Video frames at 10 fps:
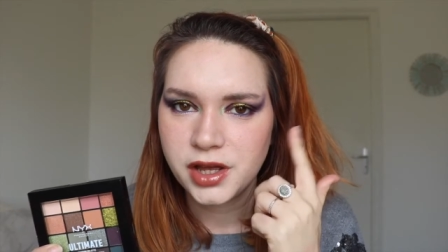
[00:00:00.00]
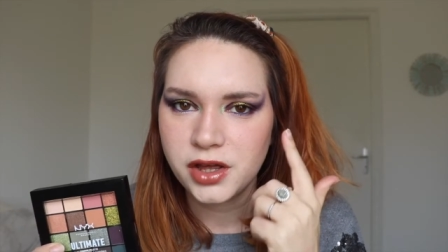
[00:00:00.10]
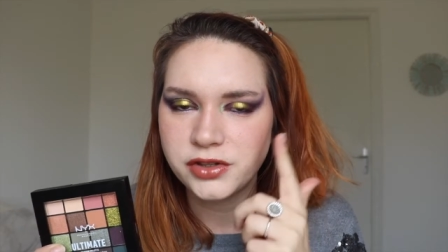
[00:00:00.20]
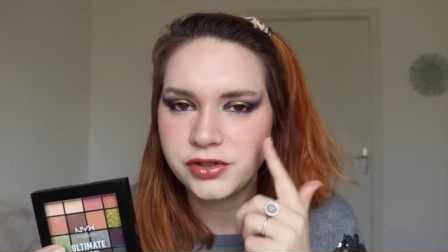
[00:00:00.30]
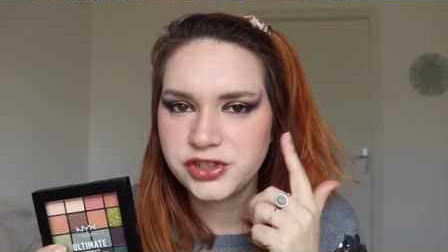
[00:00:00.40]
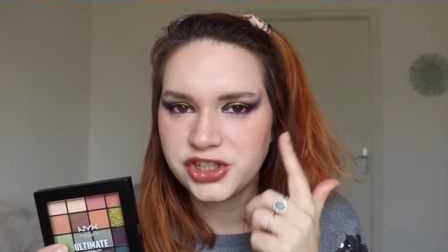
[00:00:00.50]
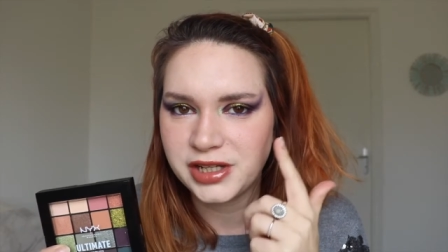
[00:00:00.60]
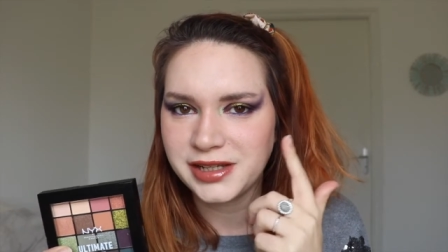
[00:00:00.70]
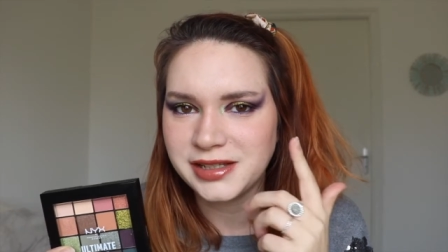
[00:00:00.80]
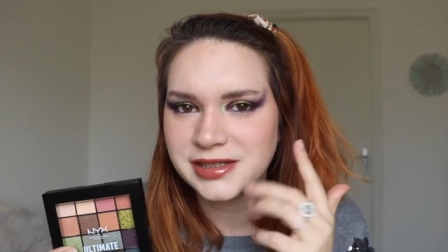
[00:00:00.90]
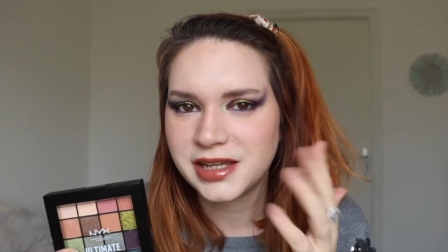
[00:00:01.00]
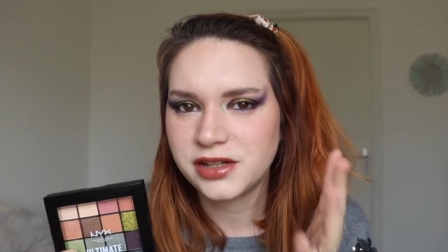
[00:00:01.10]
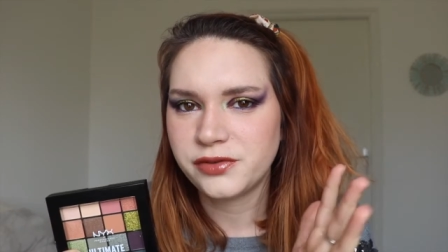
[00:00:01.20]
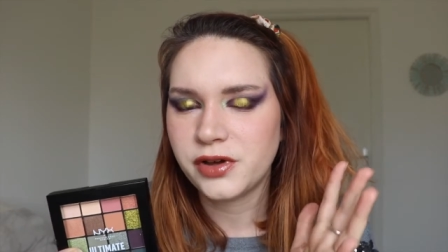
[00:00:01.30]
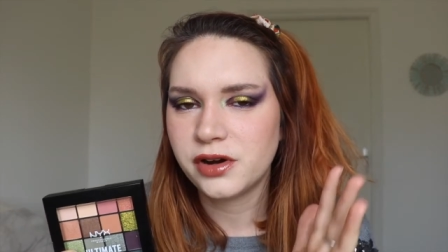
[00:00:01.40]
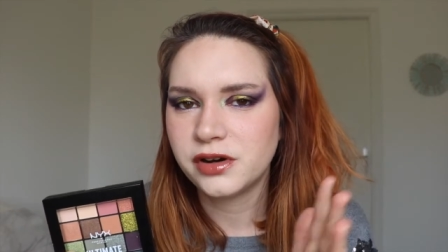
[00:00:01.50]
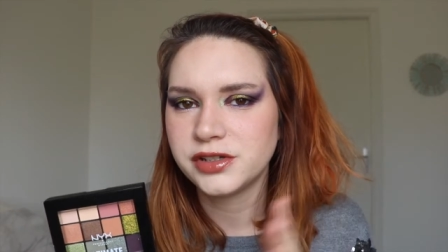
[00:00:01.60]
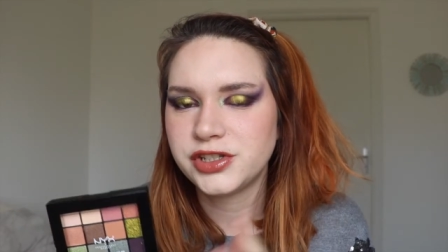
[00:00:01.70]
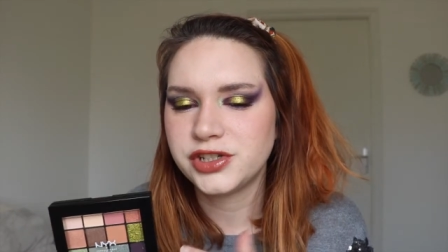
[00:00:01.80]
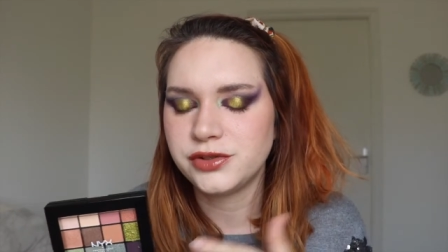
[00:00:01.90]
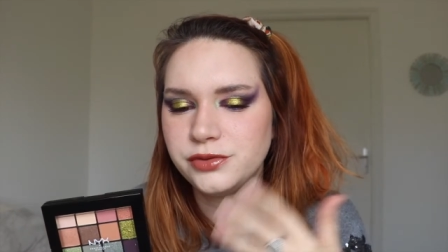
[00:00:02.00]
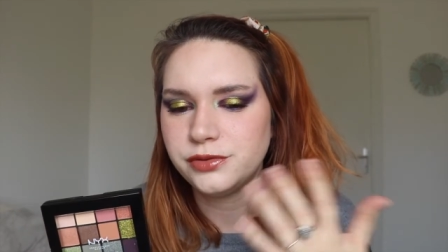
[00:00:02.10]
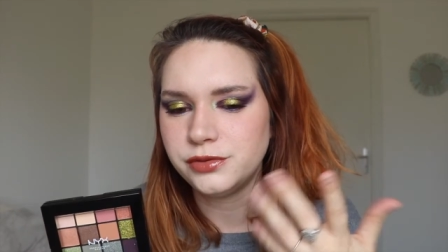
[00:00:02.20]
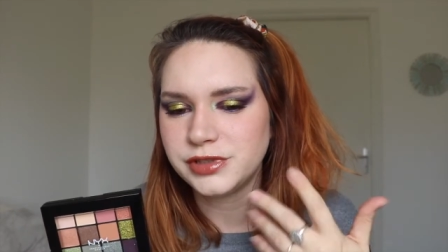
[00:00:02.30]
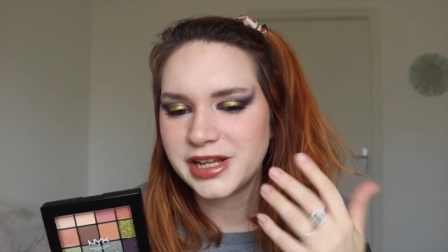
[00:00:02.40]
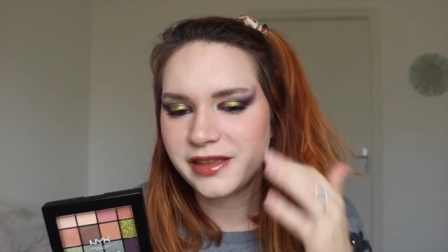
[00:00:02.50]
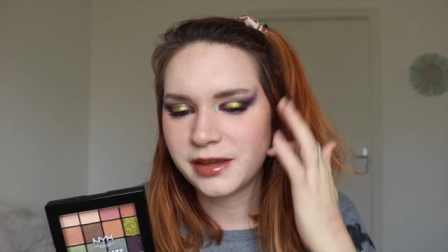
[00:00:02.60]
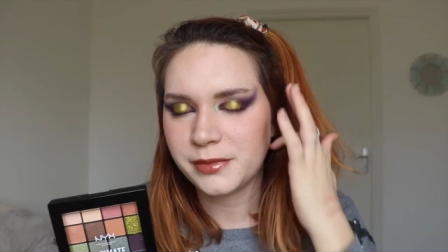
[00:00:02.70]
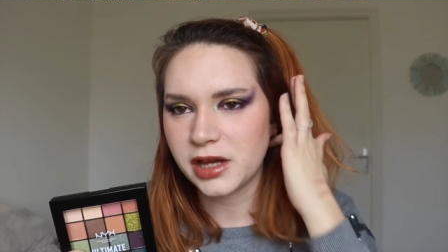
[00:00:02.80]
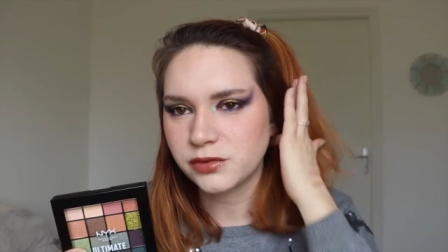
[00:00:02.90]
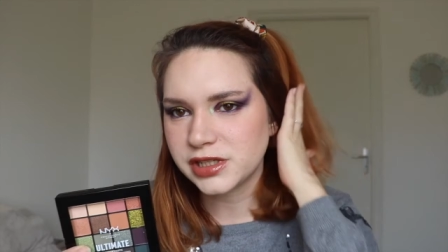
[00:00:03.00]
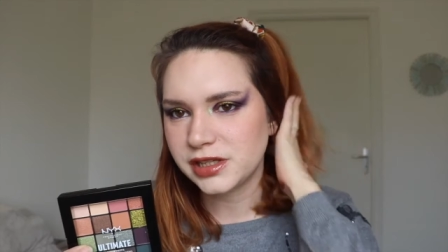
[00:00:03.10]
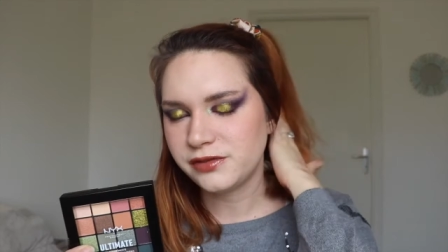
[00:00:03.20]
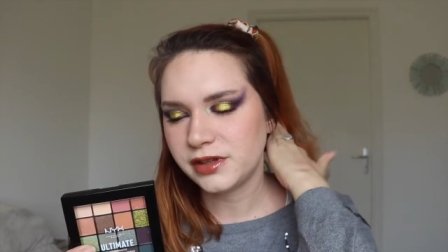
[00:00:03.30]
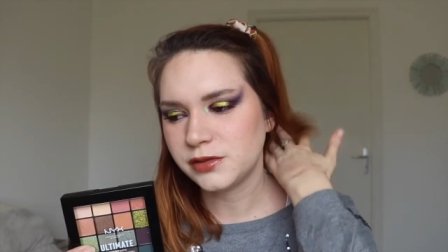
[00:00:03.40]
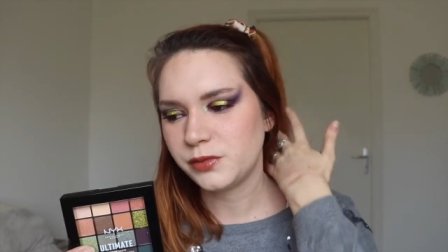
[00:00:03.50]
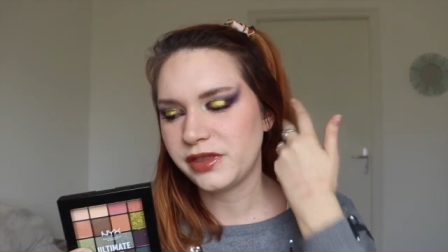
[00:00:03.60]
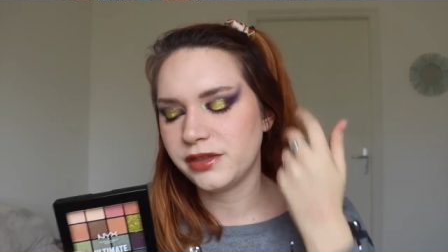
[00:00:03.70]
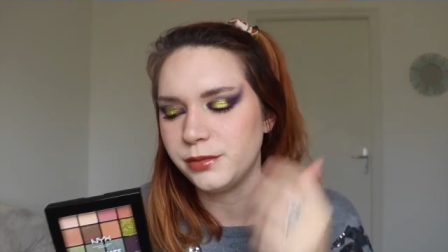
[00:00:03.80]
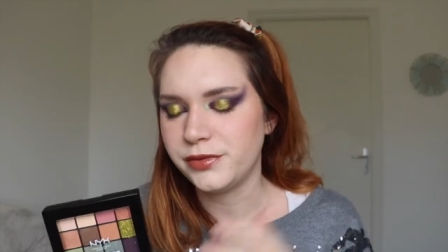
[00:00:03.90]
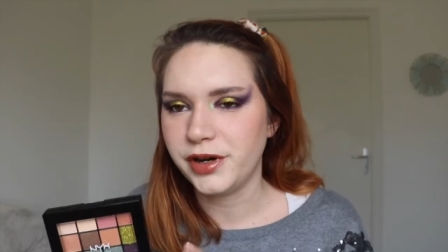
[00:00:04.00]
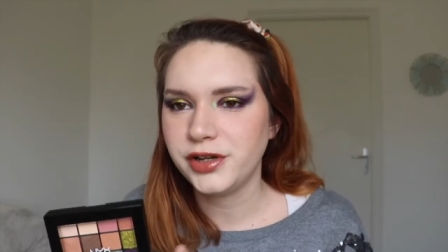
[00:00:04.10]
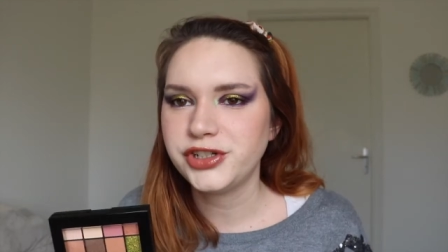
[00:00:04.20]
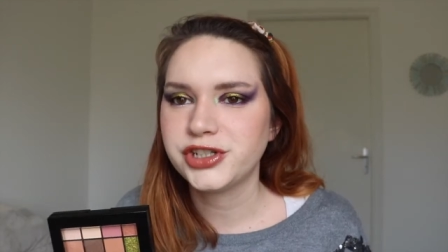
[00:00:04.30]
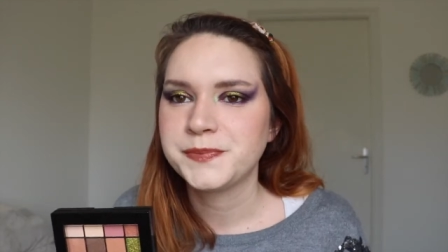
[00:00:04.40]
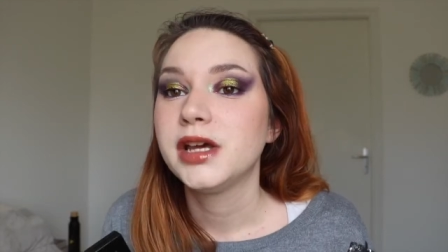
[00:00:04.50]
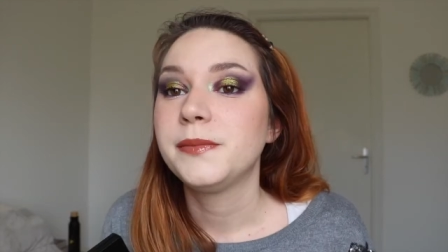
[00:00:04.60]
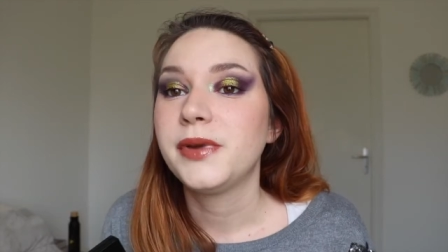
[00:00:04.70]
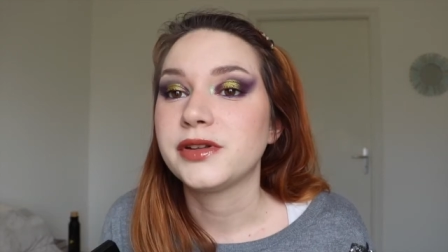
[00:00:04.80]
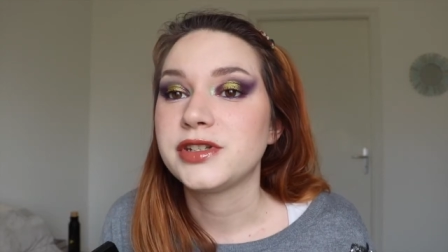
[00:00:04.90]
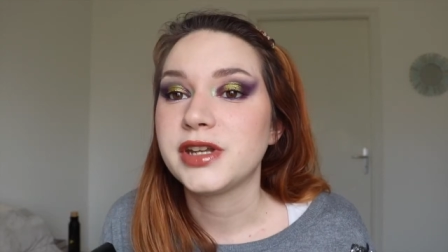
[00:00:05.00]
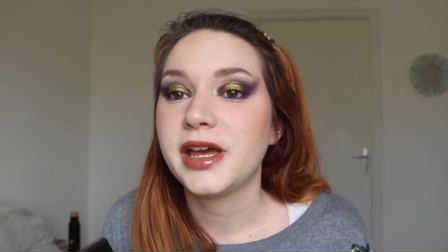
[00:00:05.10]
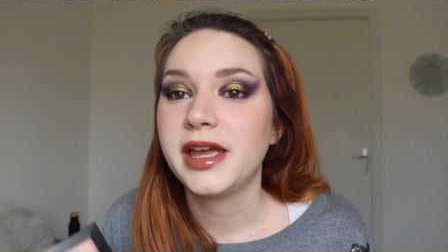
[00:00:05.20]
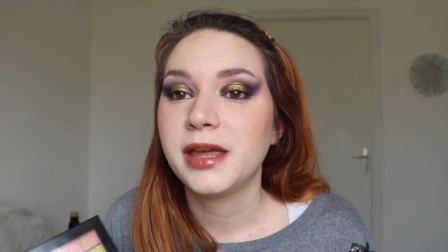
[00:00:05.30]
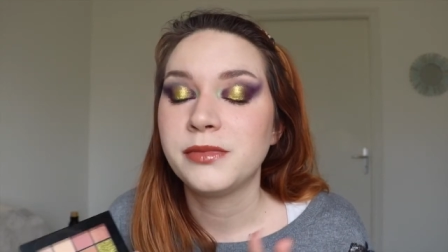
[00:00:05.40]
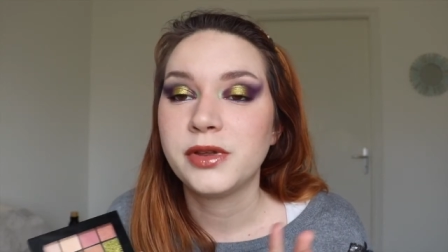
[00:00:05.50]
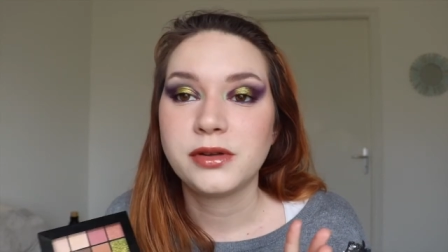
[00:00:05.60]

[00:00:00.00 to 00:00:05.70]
on your cheek, it's kind of hard to take them out even with the brush. But I am